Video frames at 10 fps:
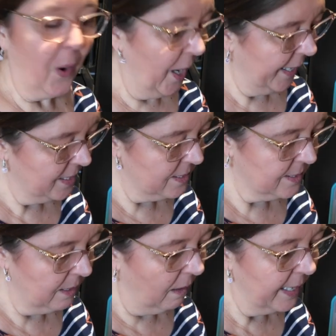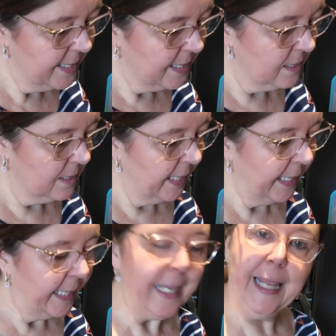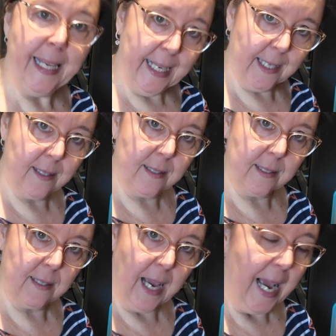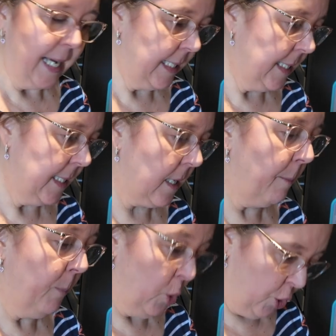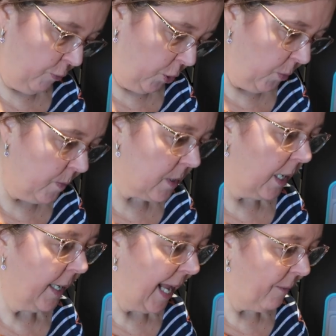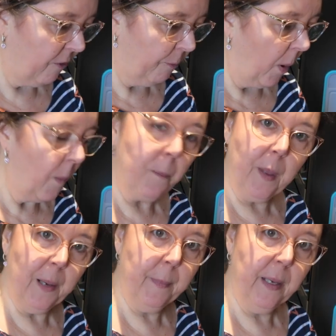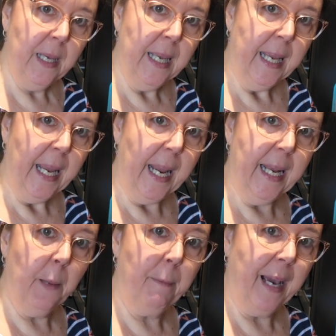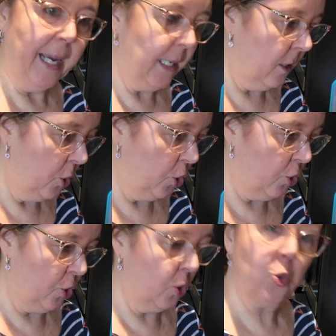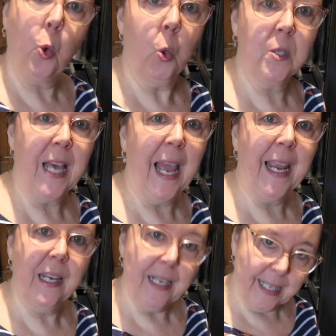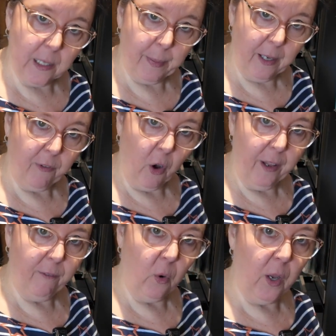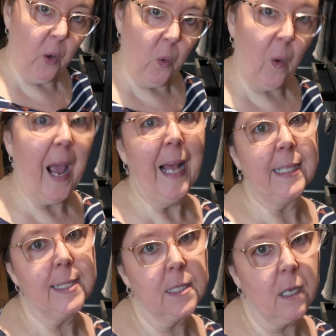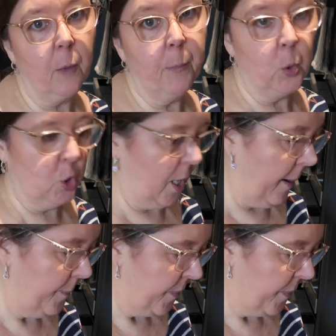I sliced the leeks and mushrooms, and now I've popped them in a pan just to saute in a little bit of olive oil and butter.